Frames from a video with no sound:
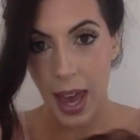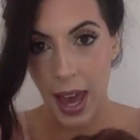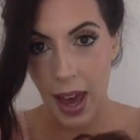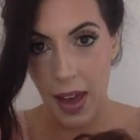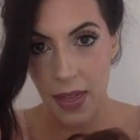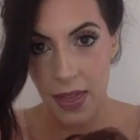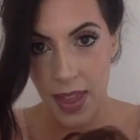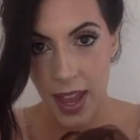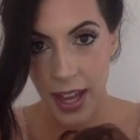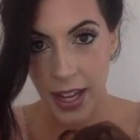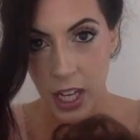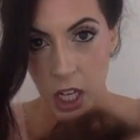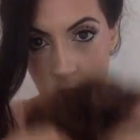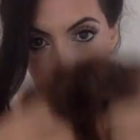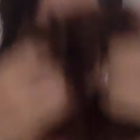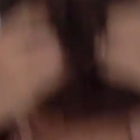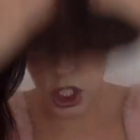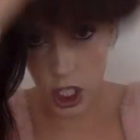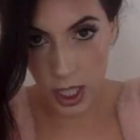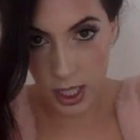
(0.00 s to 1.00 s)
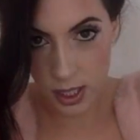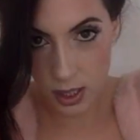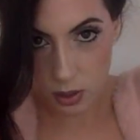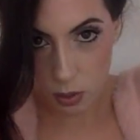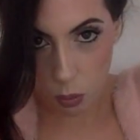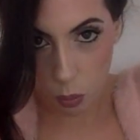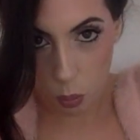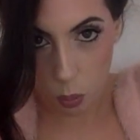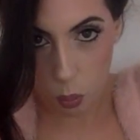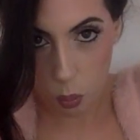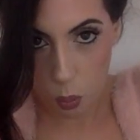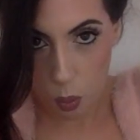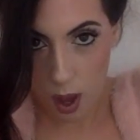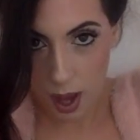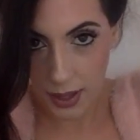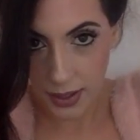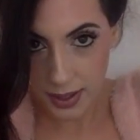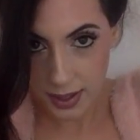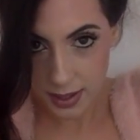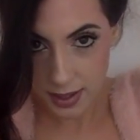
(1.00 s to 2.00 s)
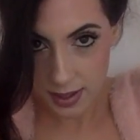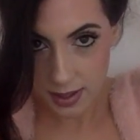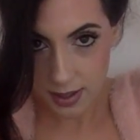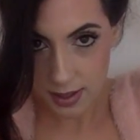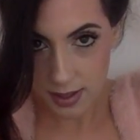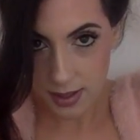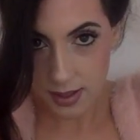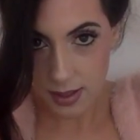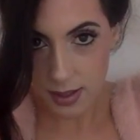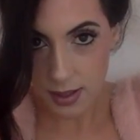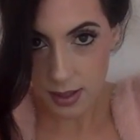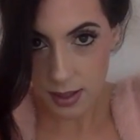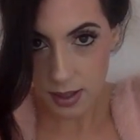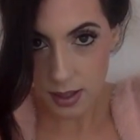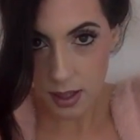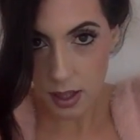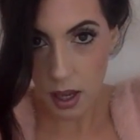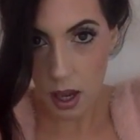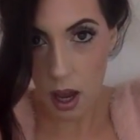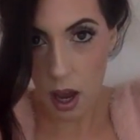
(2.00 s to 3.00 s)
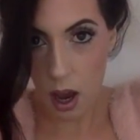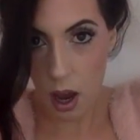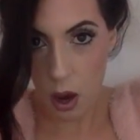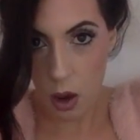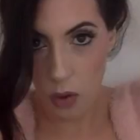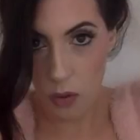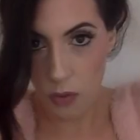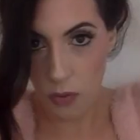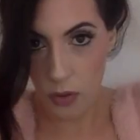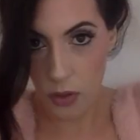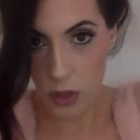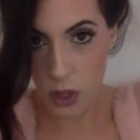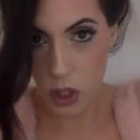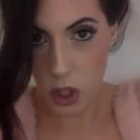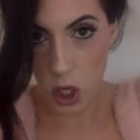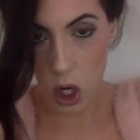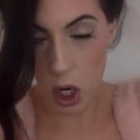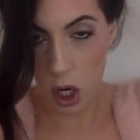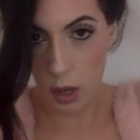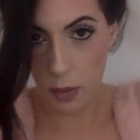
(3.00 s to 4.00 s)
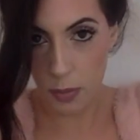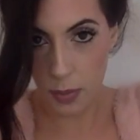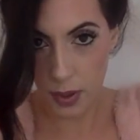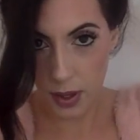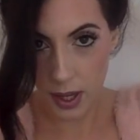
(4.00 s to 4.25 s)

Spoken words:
and then just once over the top.